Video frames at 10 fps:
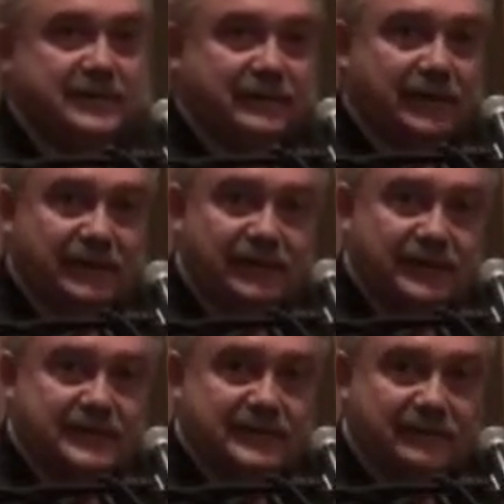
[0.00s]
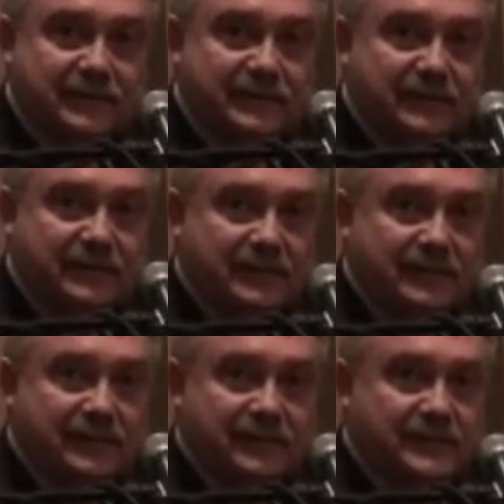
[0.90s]
Tony and the rest of you,
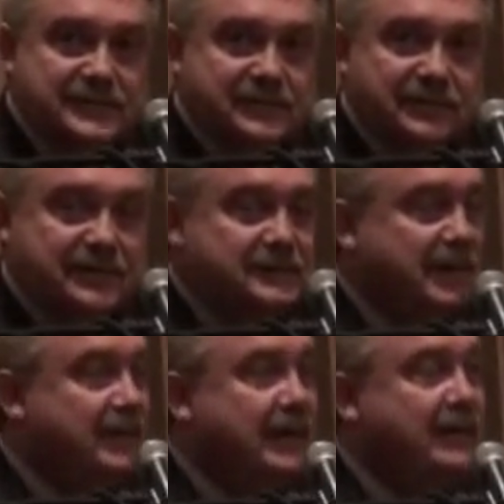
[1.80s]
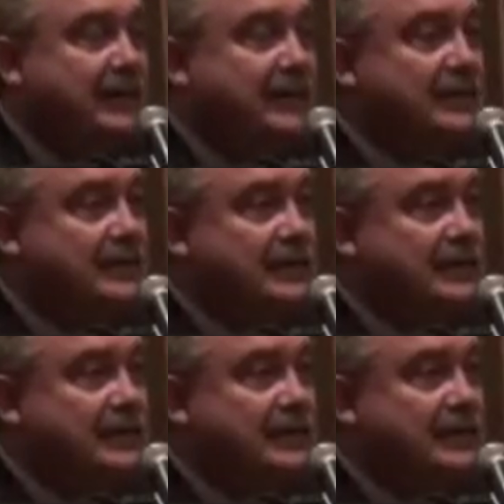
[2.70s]
was truly spectacular.